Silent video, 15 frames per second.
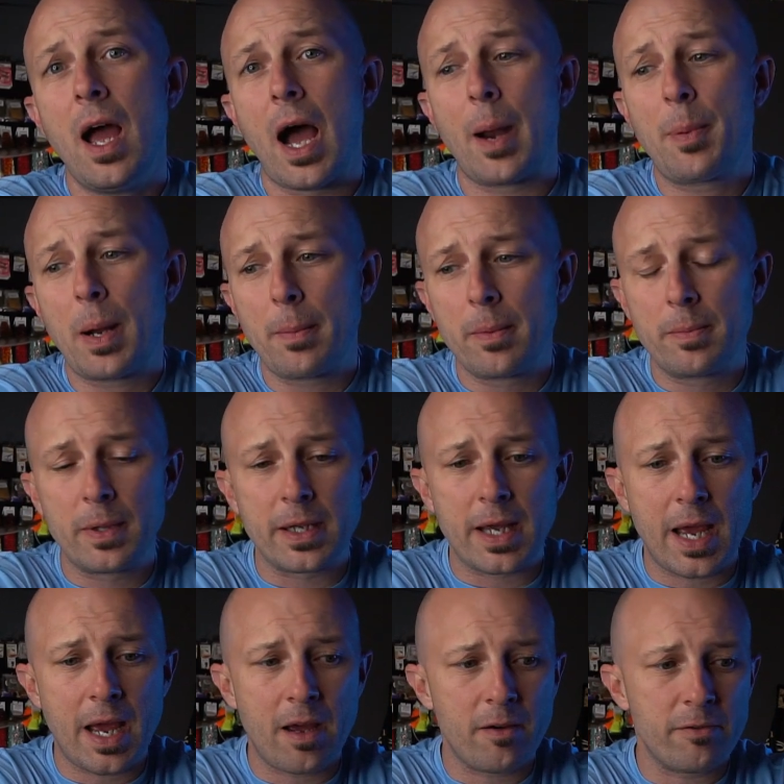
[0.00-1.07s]
I probably
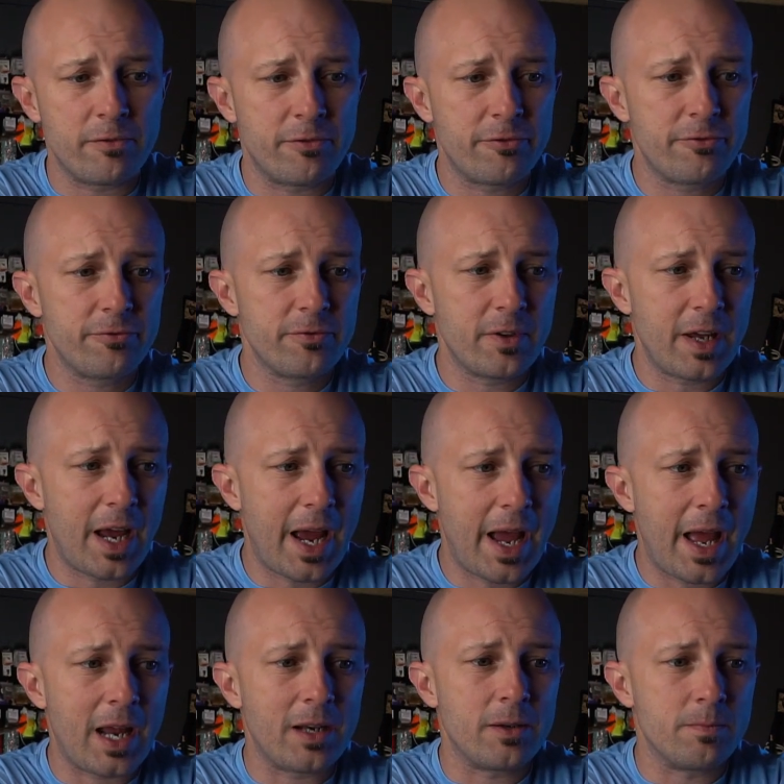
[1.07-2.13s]
have
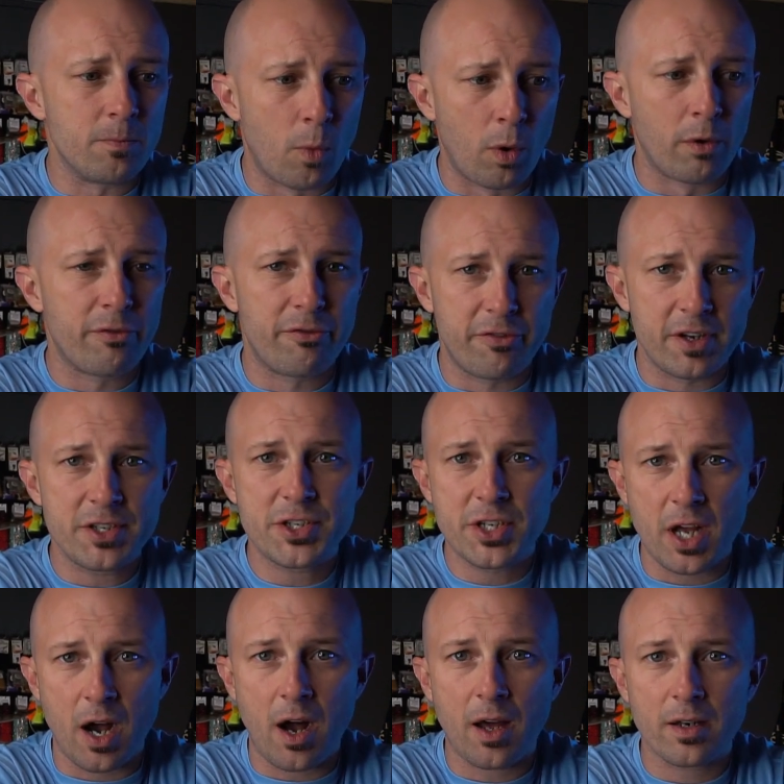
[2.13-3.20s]
had more fish
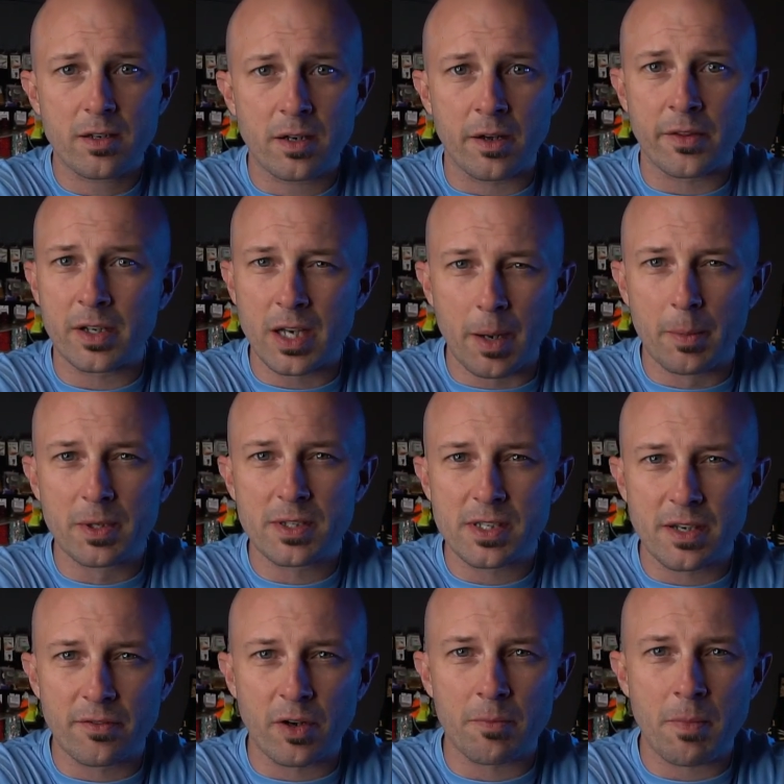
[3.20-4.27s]
caught on the Double
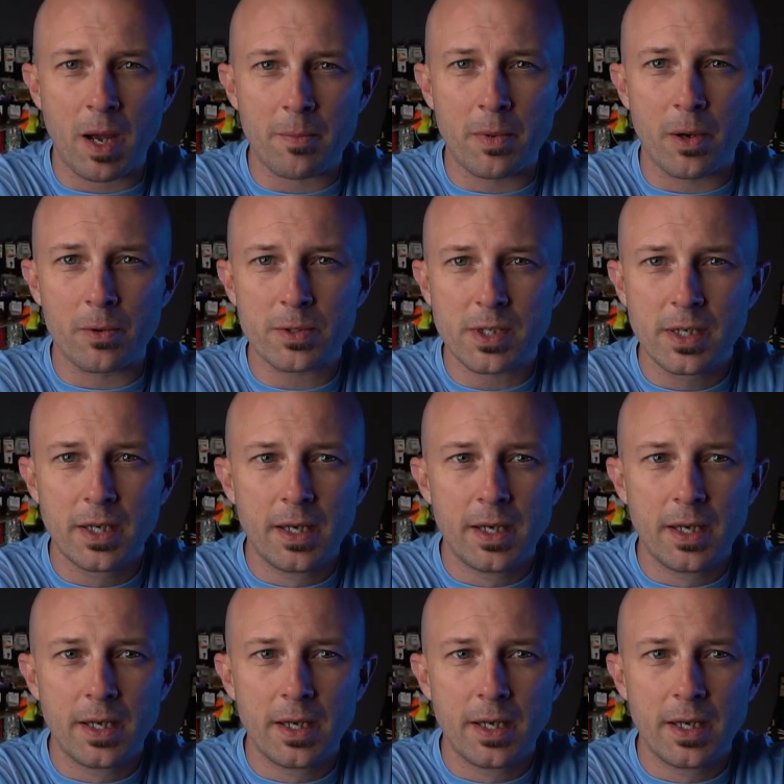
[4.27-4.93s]
Deceiver in my boat